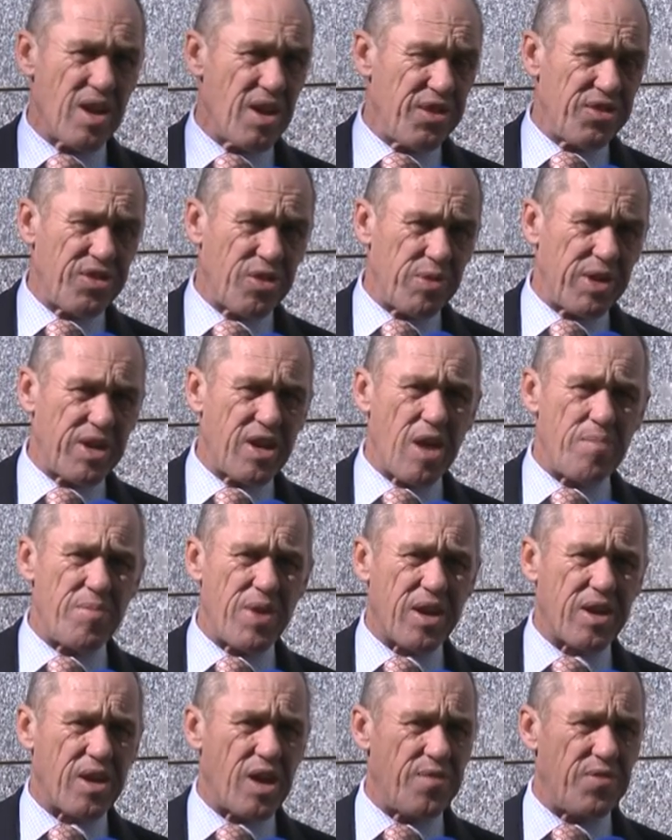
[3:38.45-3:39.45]
So we go
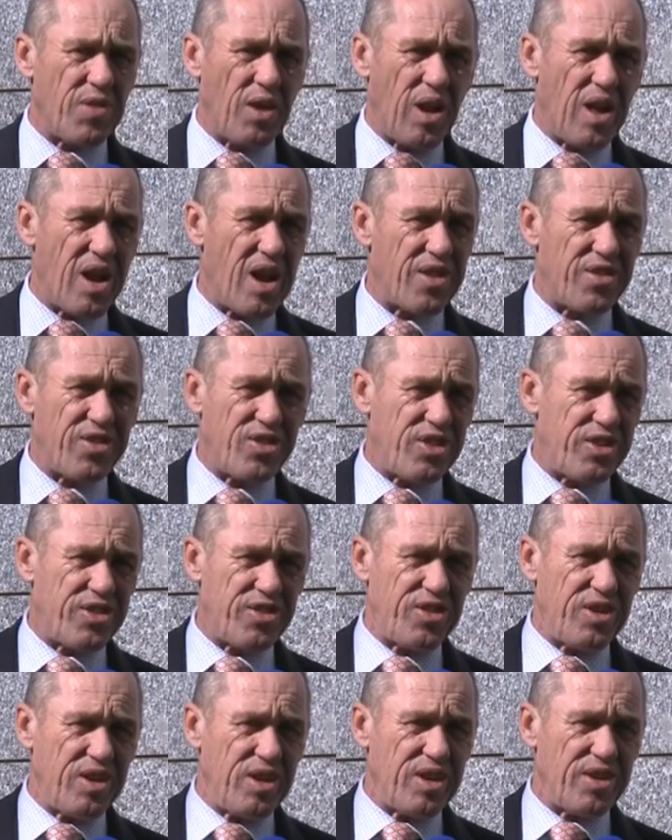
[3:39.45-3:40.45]
back over the last
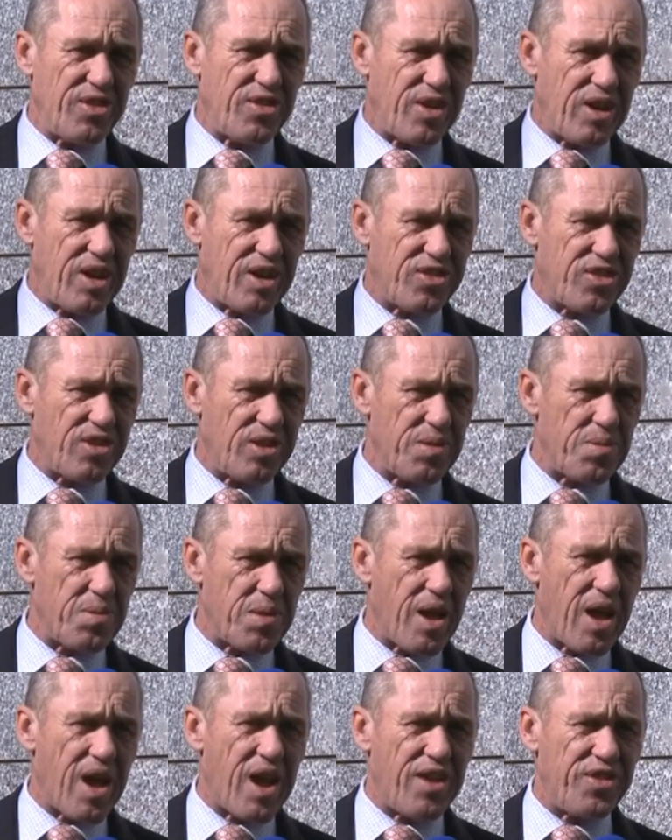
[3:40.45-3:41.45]
6 years, actually
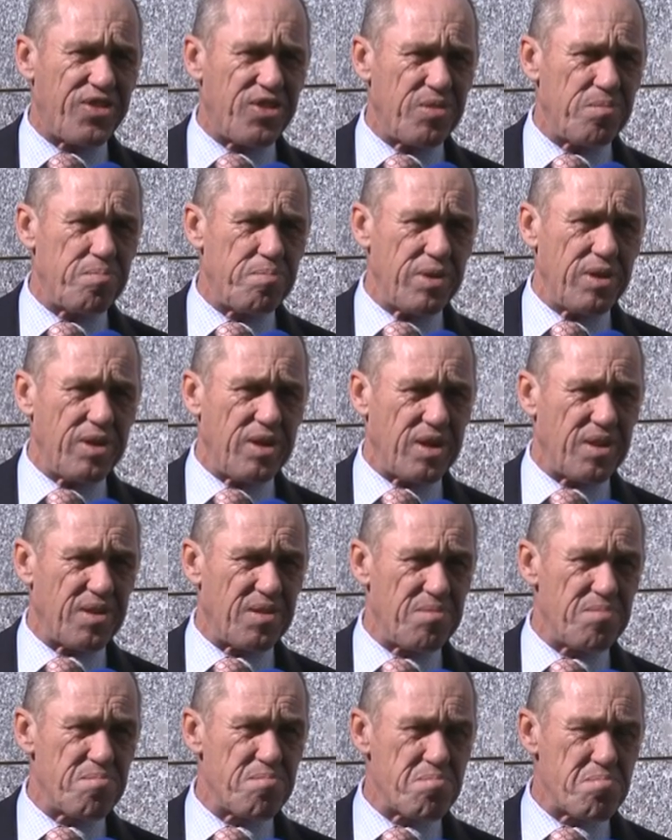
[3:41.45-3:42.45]
there hasn't been
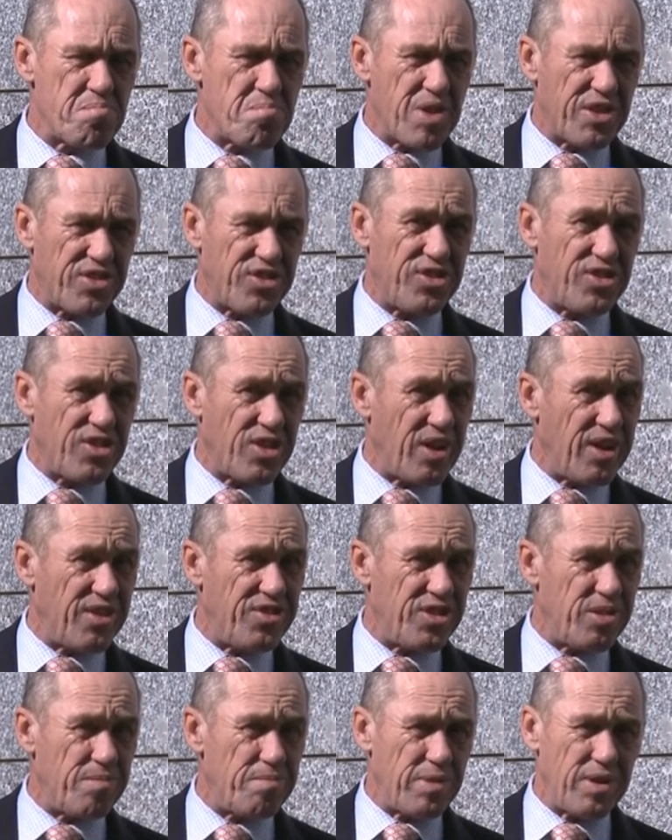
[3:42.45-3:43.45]
much
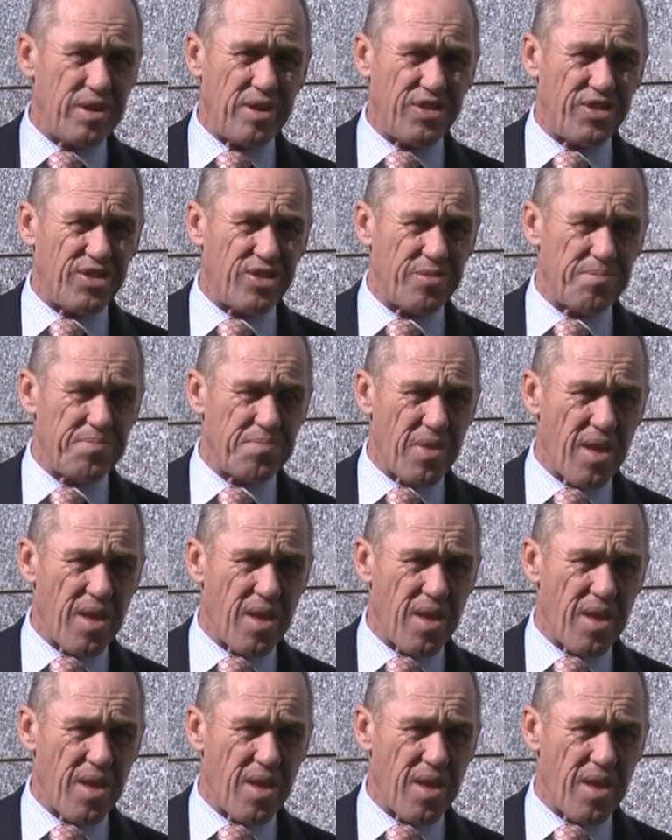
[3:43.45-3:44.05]
change in peace.